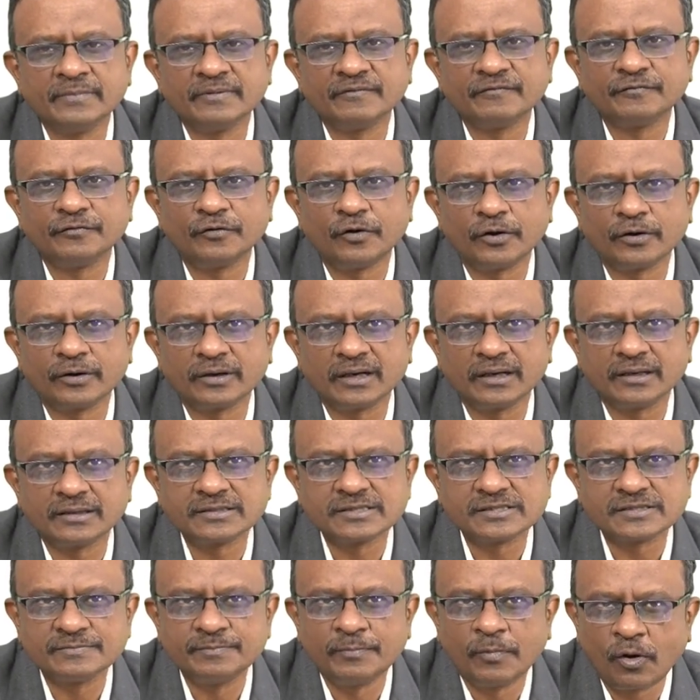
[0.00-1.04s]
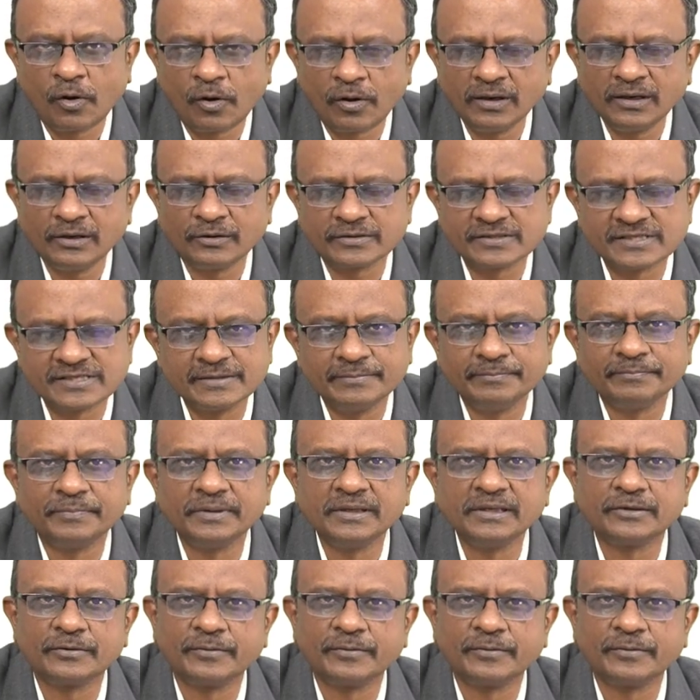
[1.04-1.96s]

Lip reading: for a small or simple